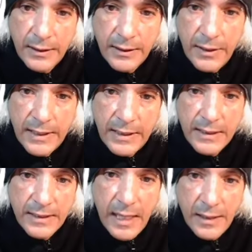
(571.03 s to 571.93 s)
you know, and the
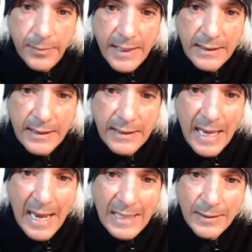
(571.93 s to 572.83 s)
sun makes us
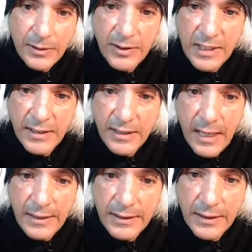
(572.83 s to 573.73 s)
ask, the
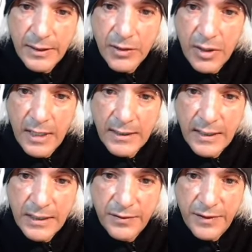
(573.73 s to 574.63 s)
sun is going to cross
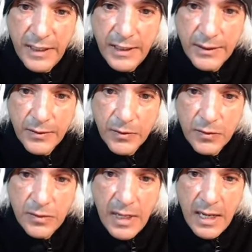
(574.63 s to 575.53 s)
his Venus
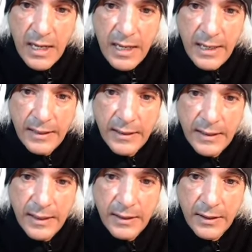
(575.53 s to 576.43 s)
right
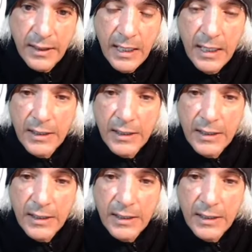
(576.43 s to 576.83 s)
here.